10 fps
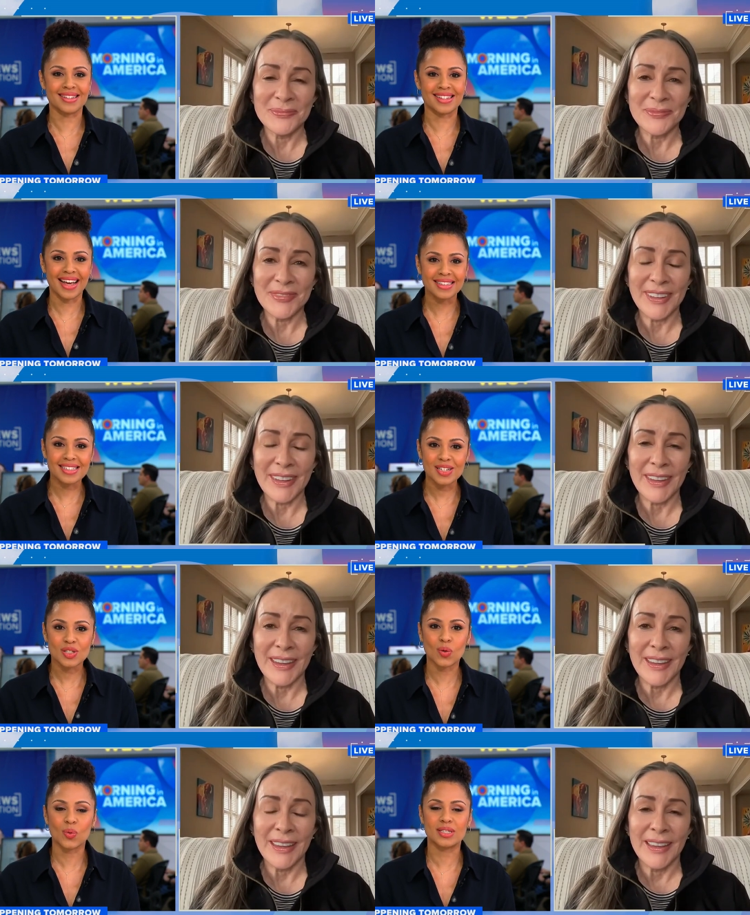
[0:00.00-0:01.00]

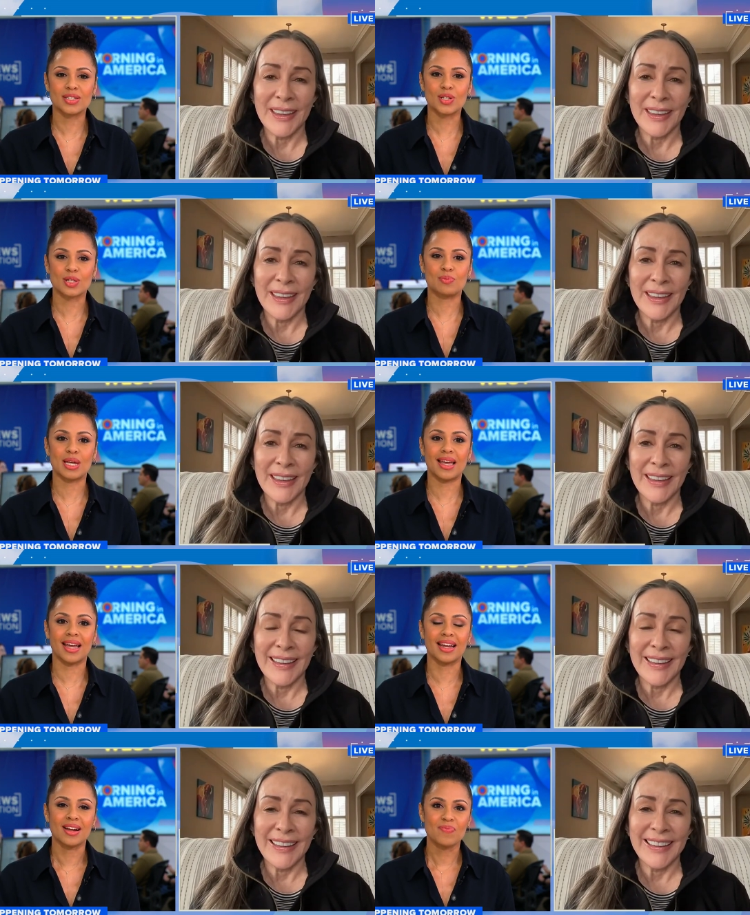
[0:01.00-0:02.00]
Speaker 1: sexist or was he just
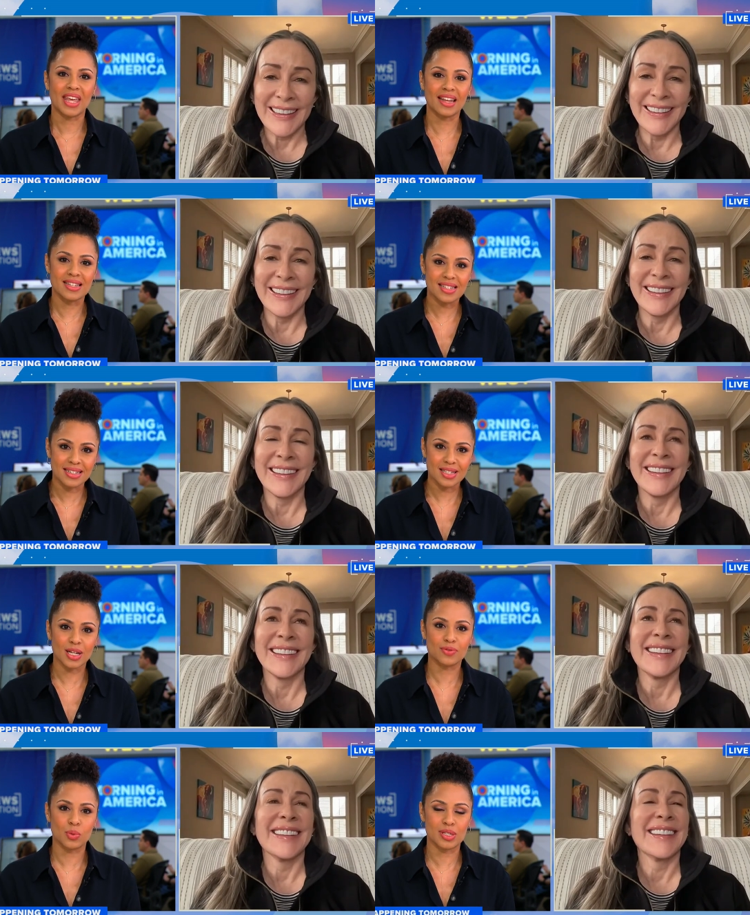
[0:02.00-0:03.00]
being
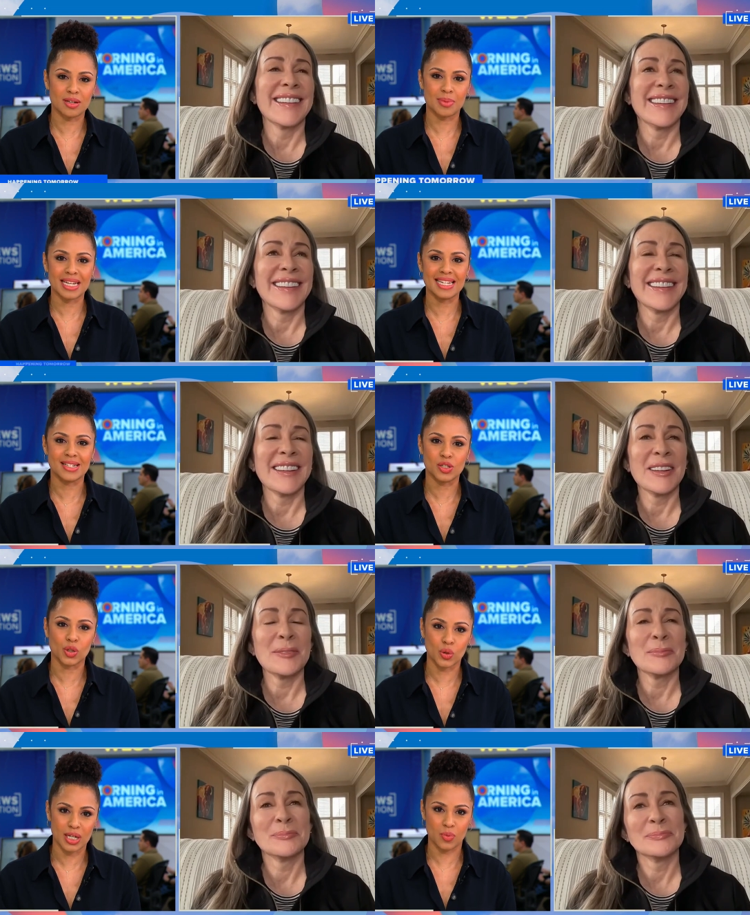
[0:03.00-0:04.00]
insensitive towards somebody he
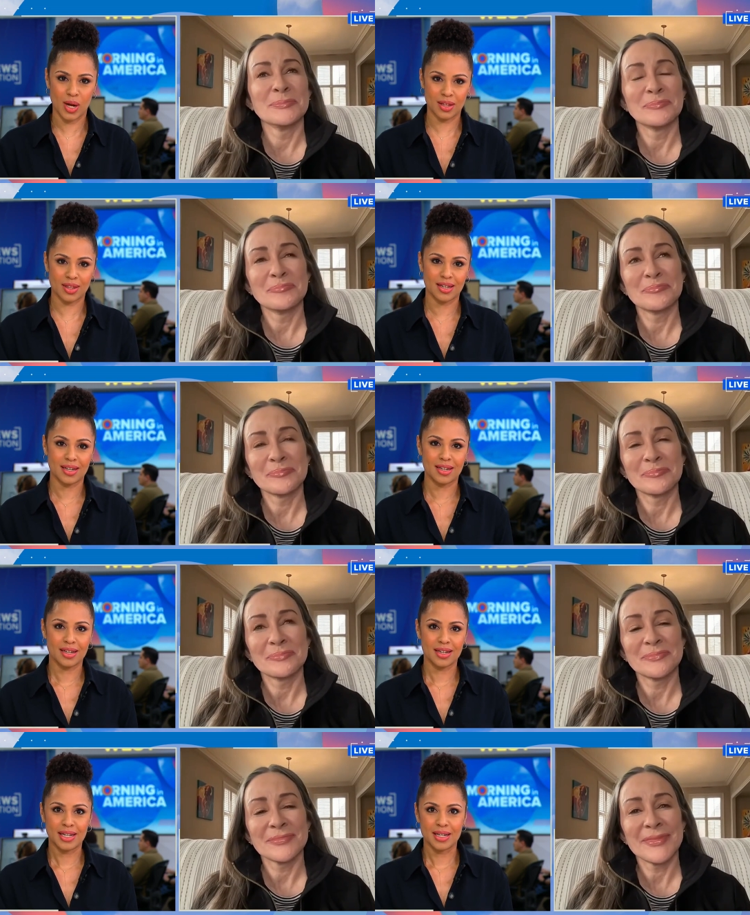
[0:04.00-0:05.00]
disagreed with?
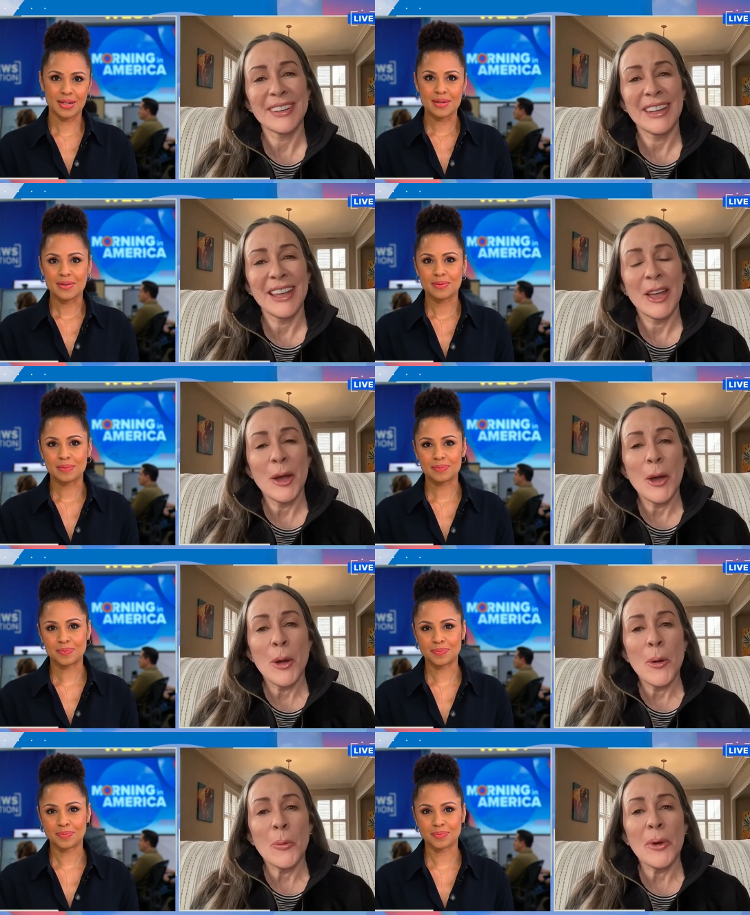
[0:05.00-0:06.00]

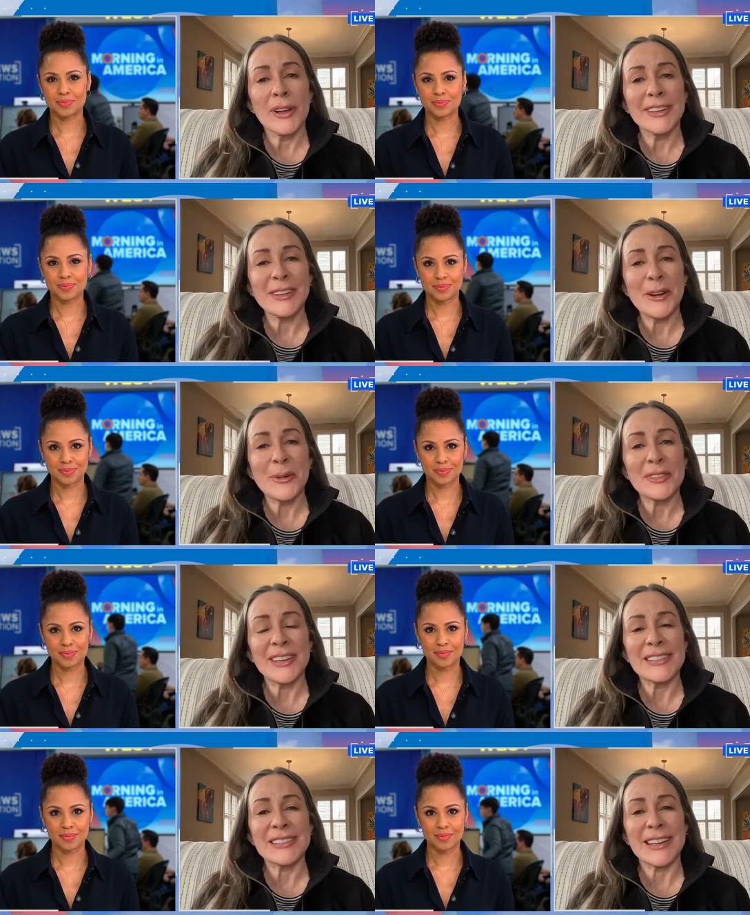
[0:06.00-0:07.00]
Speaker 2: Well, you know what
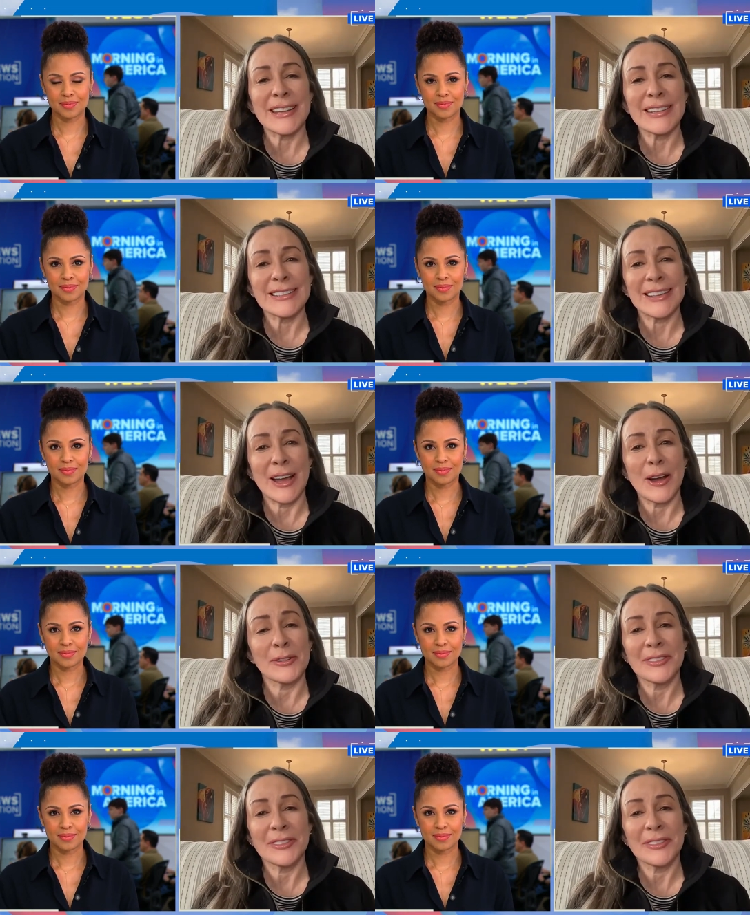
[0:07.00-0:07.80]
they say in the South.